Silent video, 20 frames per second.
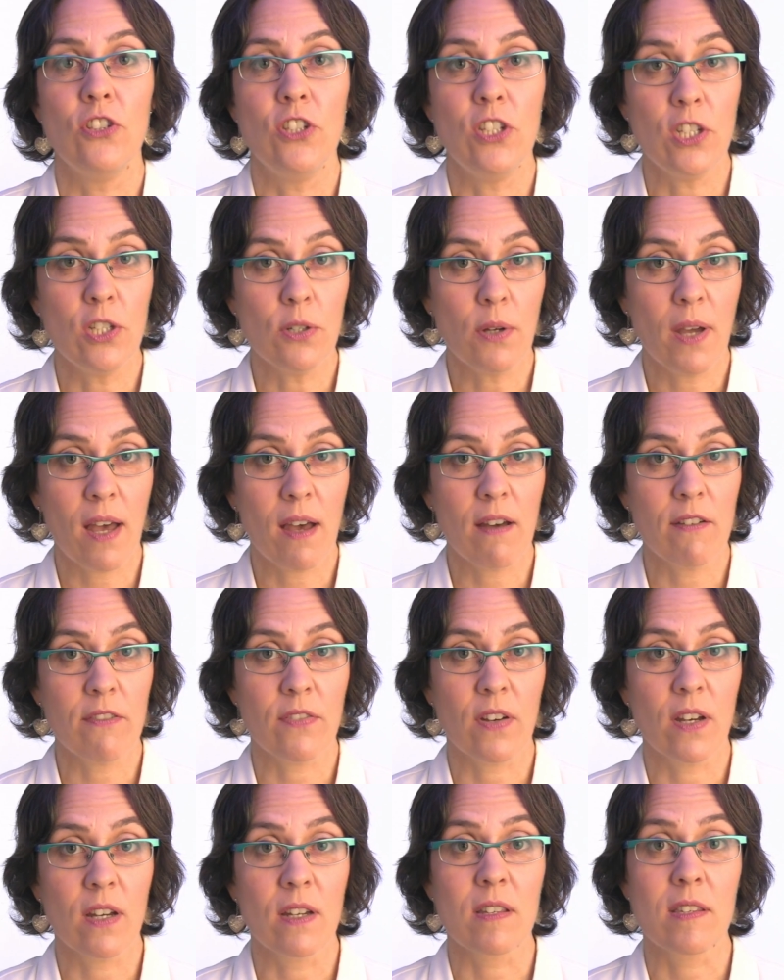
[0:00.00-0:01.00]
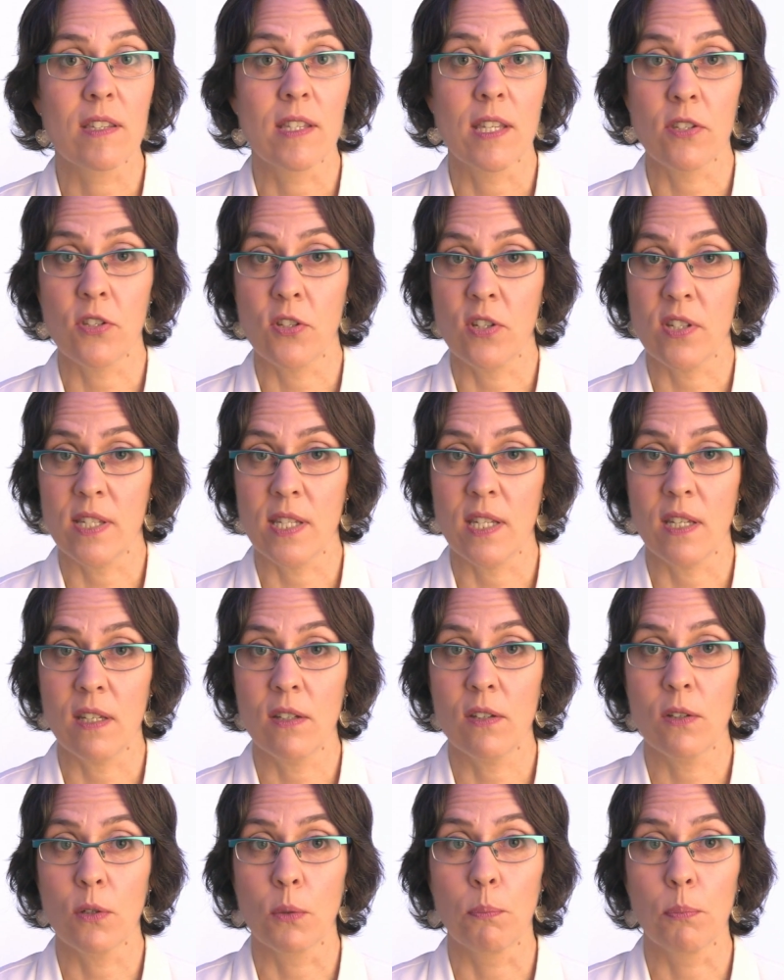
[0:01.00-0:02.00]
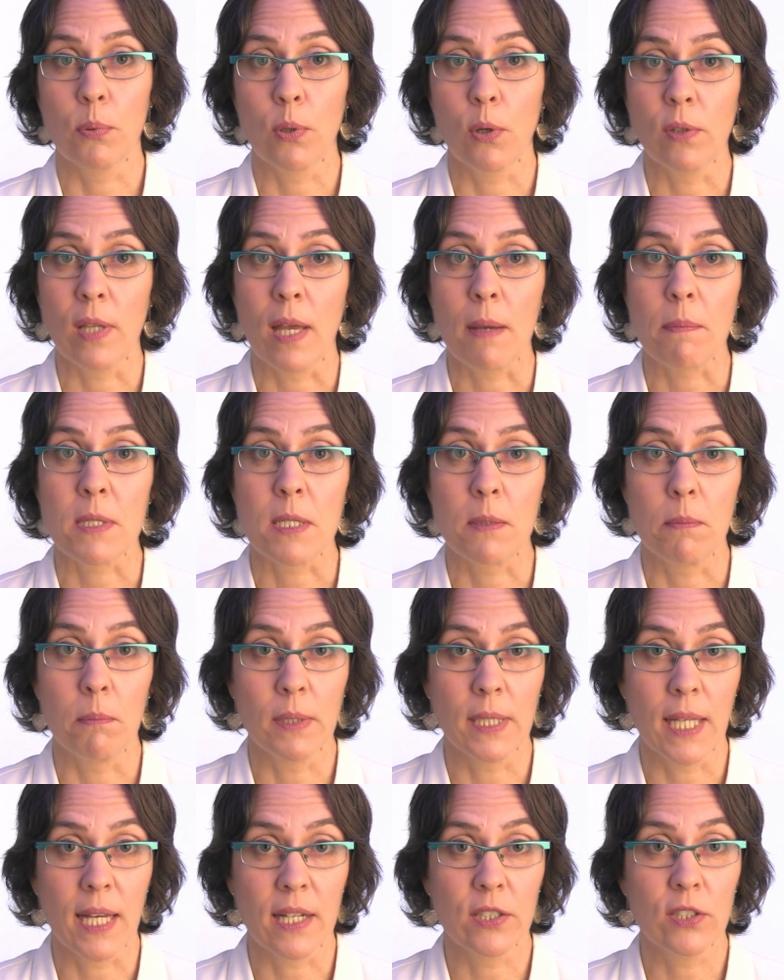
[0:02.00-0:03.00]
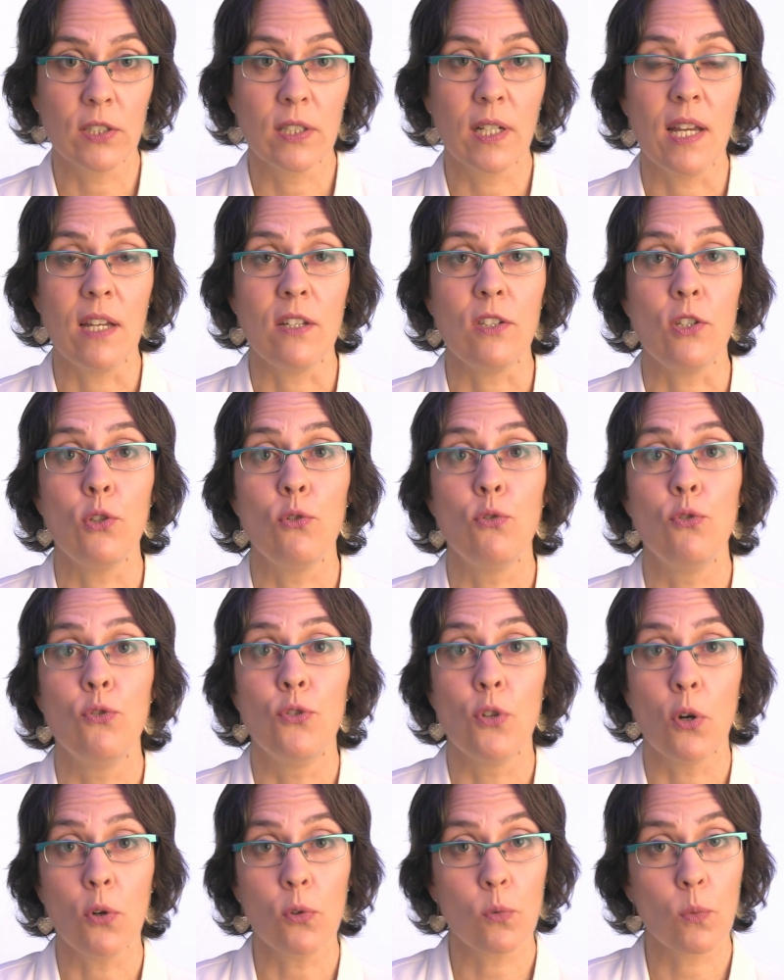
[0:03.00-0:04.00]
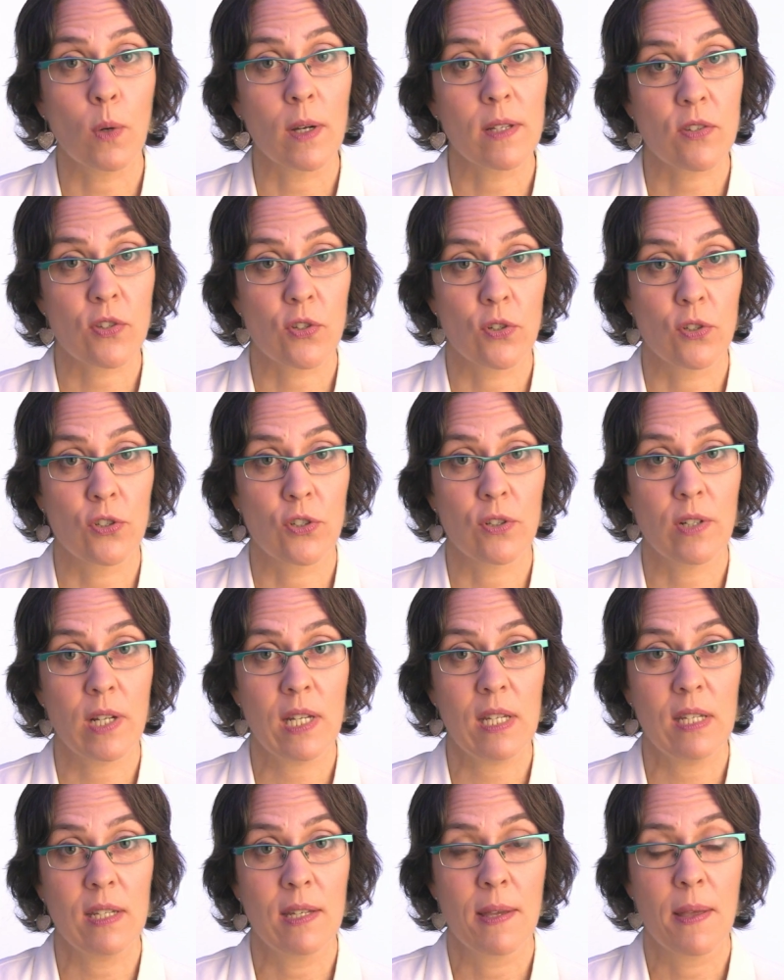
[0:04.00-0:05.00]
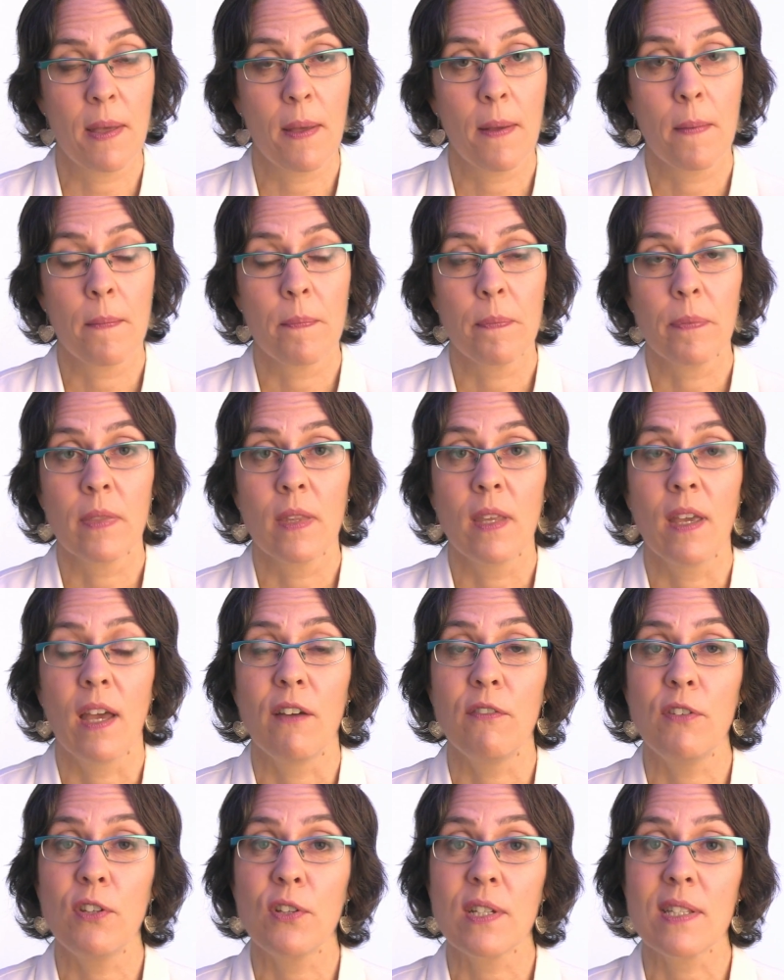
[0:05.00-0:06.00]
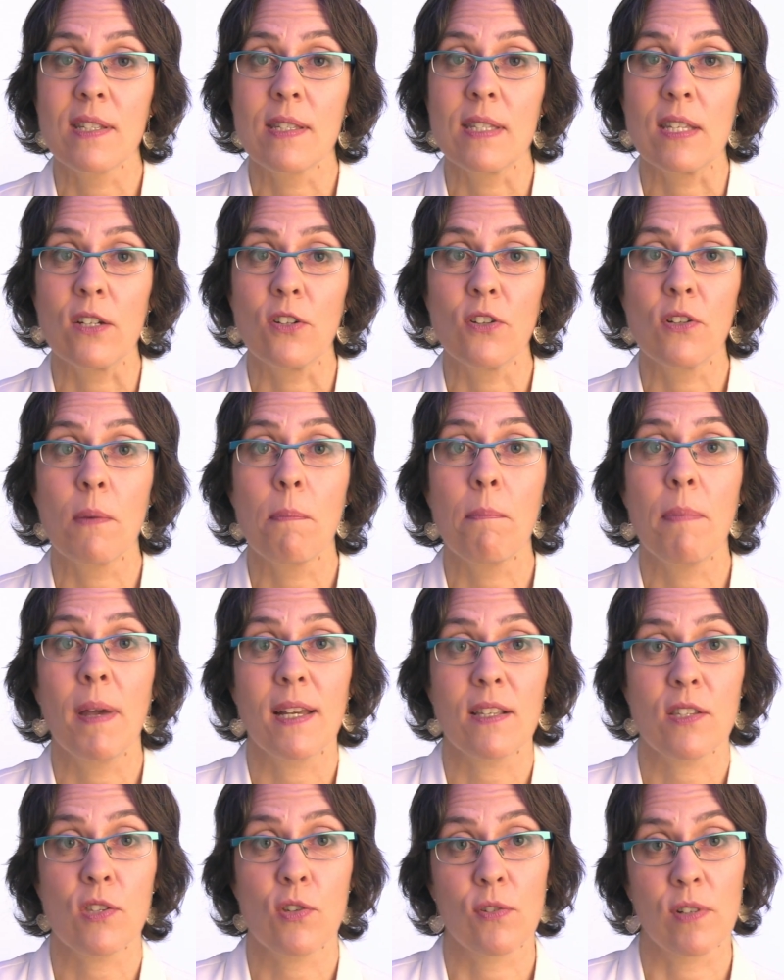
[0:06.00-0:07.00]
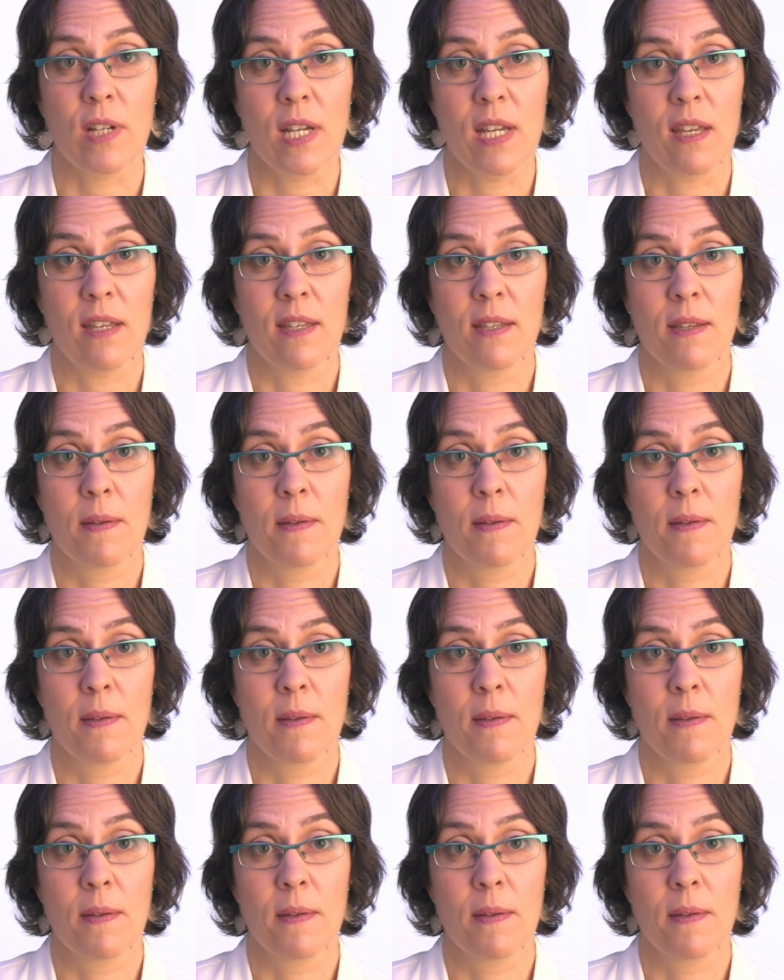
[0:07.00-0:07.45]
Do you have a cystocele or prolapsed bladder and you don't want surgery? Have you considered a pessary?